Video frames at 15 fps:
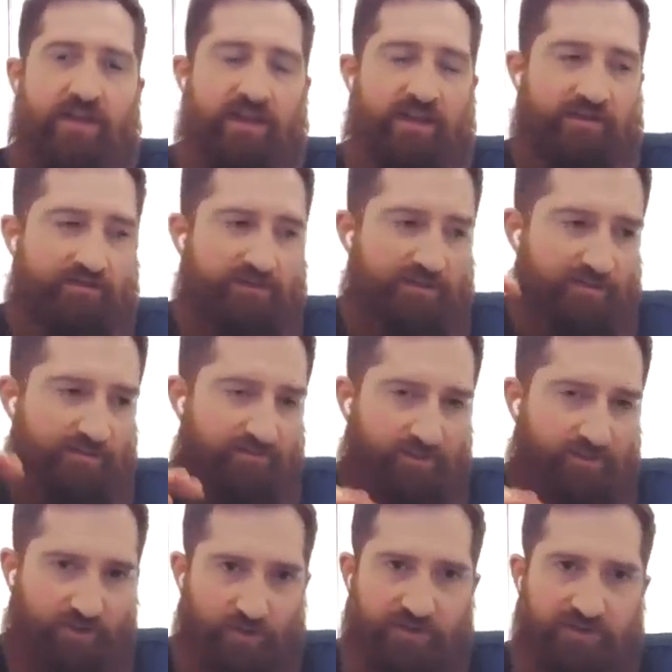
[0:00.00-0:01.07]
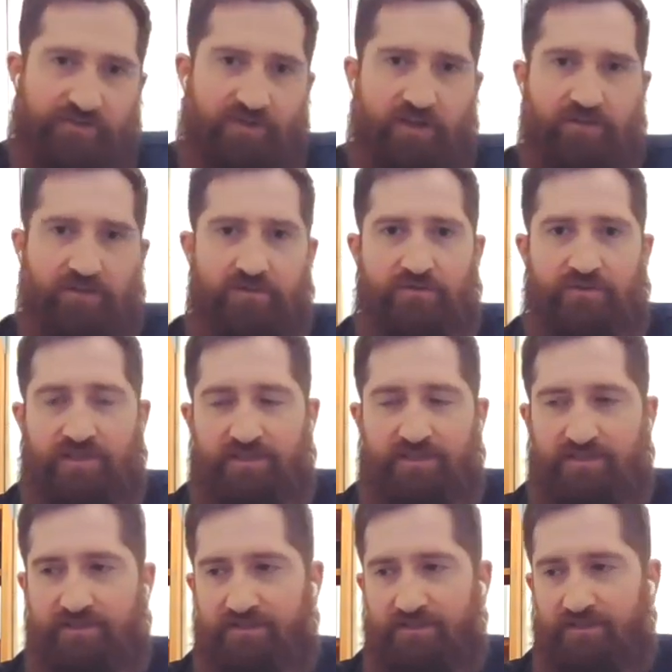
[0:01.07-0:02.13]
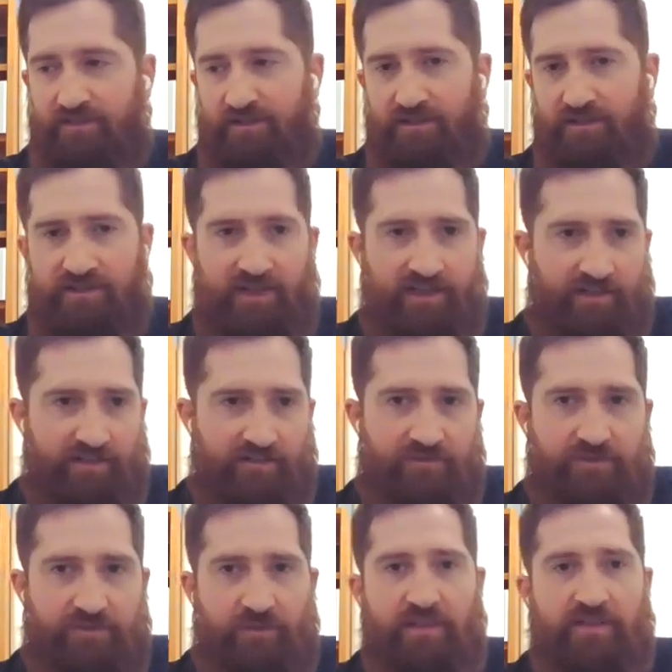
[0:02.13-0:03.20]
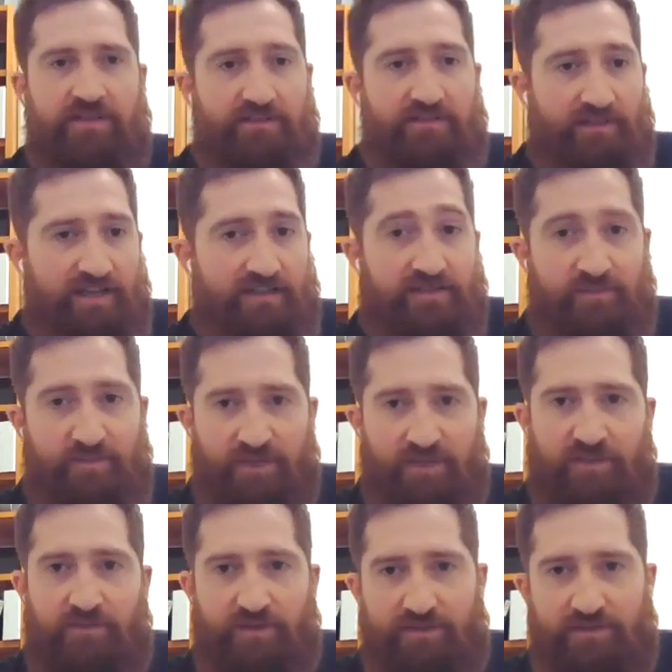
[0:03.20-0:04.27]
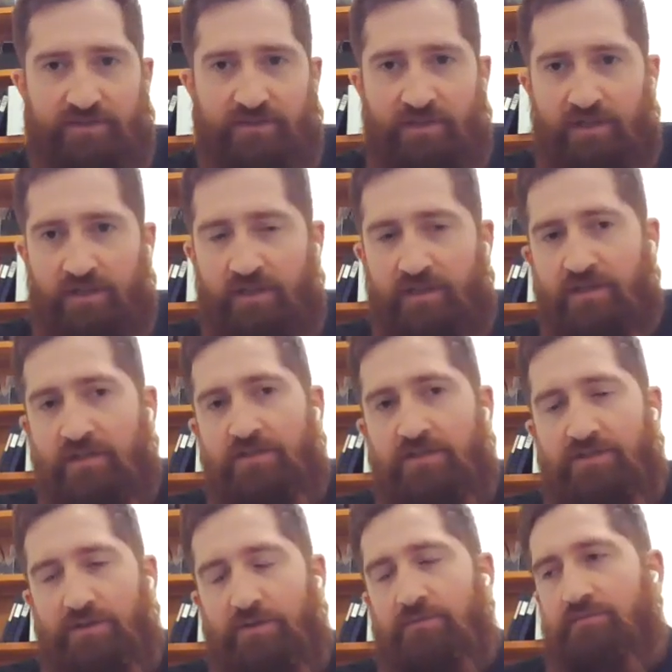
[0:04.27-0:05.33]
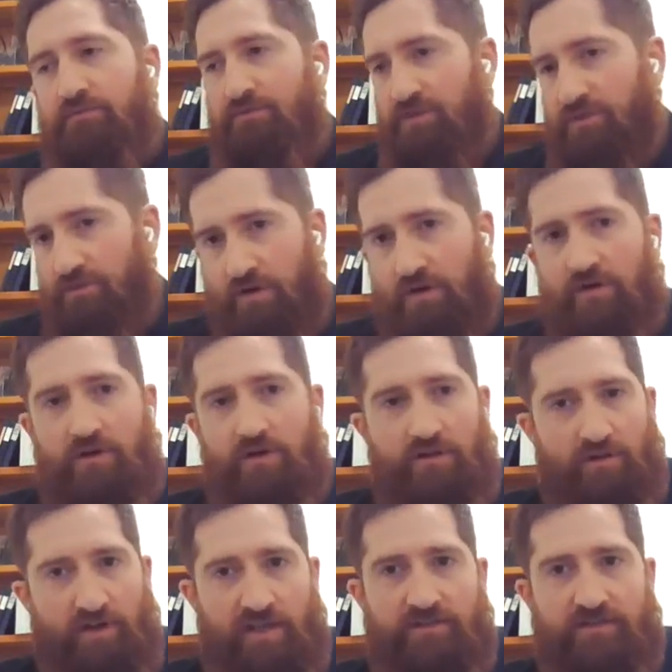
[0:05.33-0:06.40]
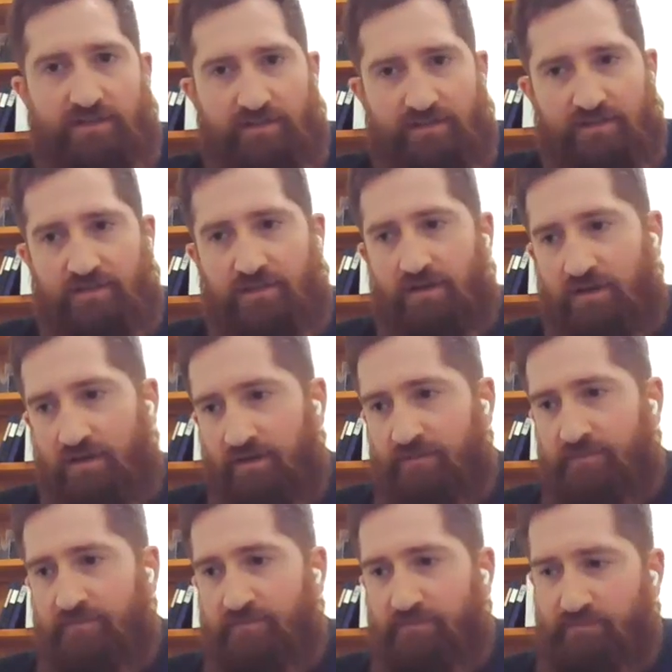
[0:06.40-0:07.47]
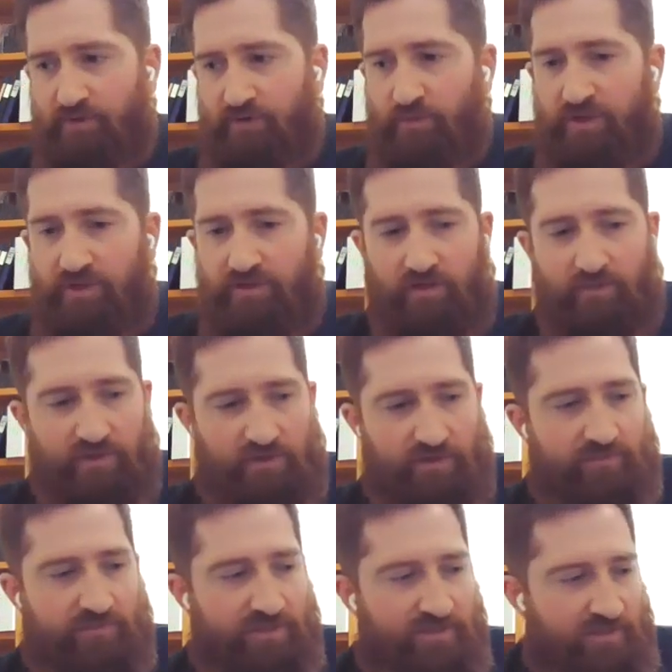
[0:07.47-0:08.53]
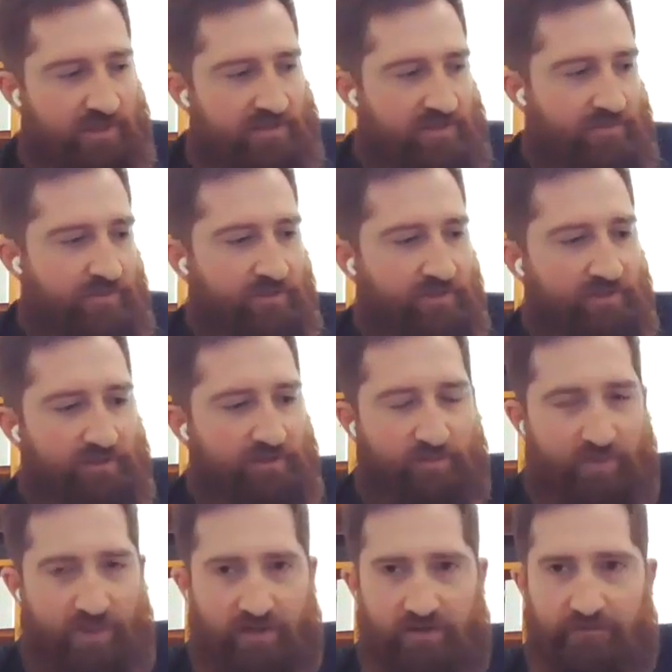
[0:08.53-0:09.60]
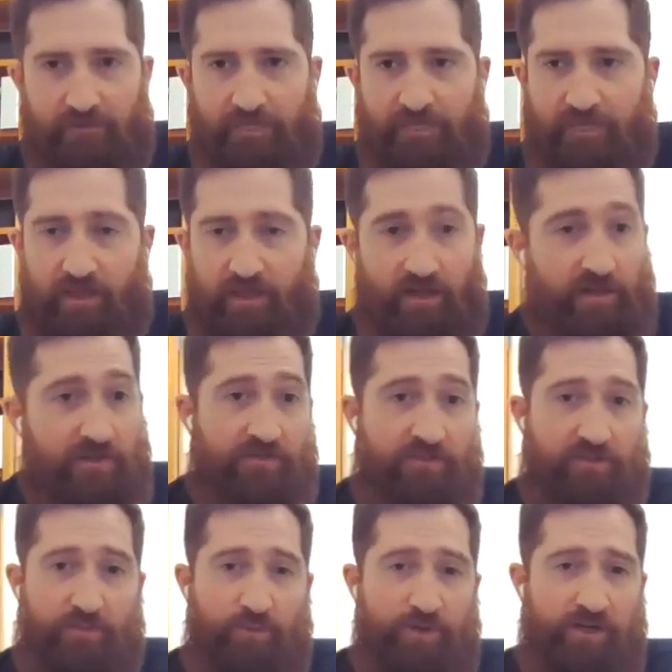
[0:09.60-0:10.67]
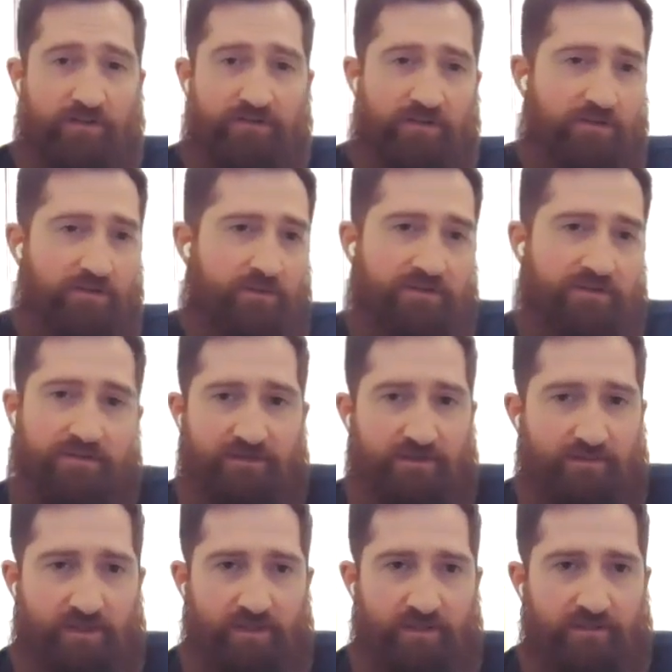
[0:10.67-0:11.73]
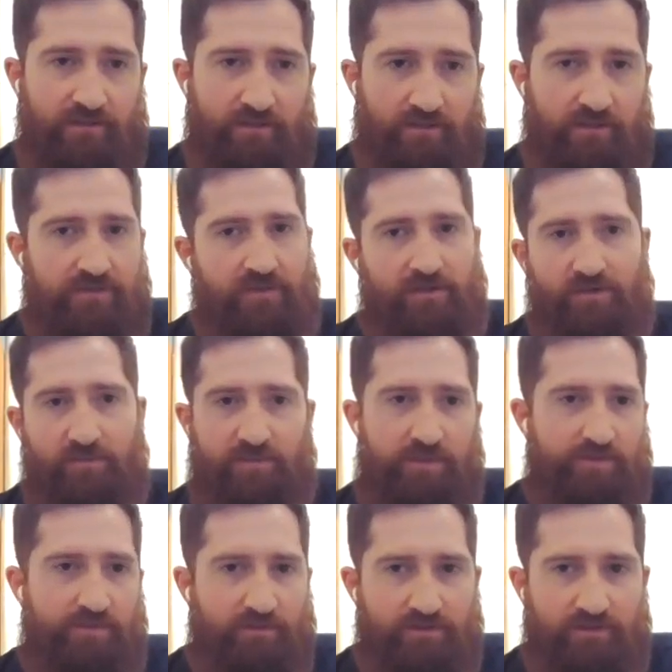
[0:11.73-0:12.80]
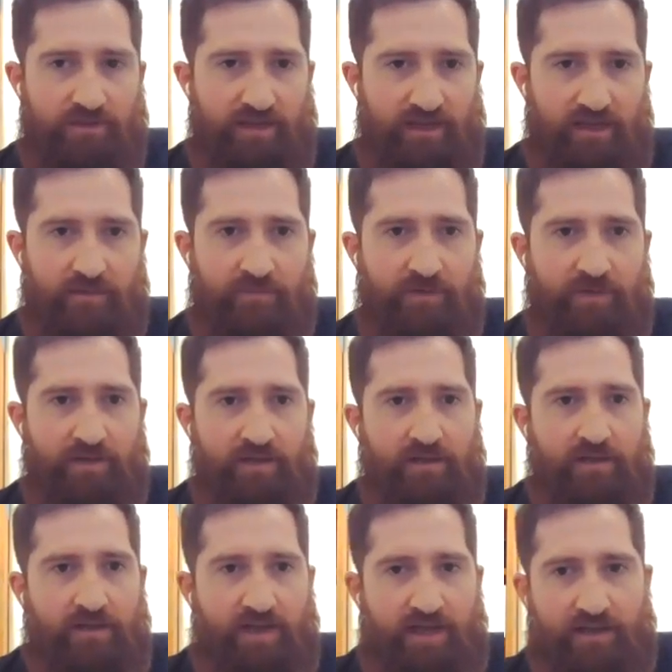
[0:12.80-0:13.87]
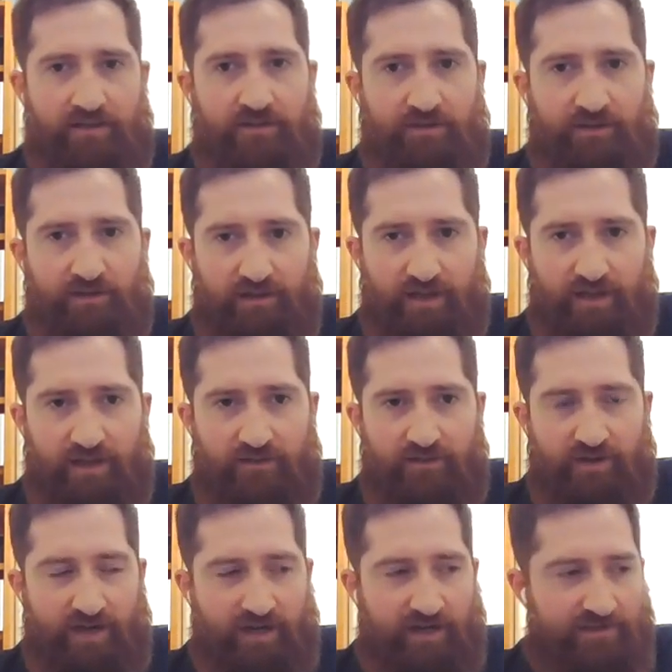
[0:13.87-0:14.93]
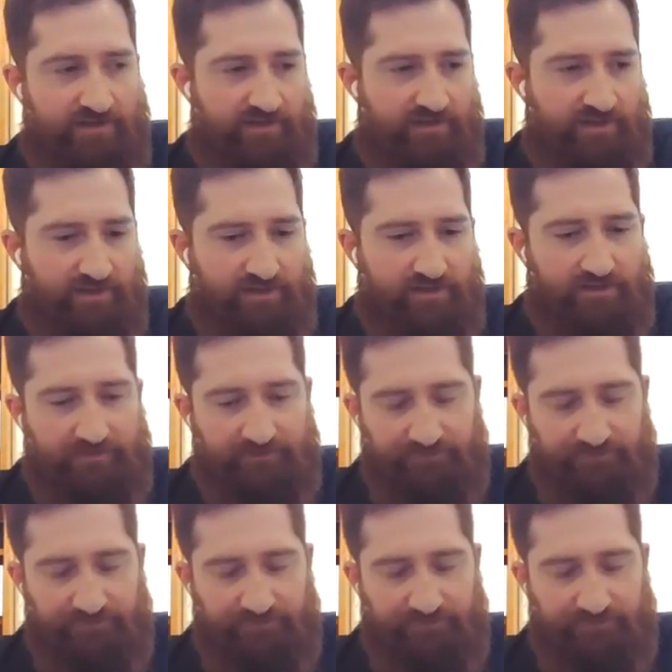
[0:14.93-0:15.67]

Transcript: and if it's below this value, it's negative. So I think it's less ambiguous. So there are other assays, but we thought we could design something a little better. And I also have to point out that it wasn't just me; it was other people in the lab had their hands in this,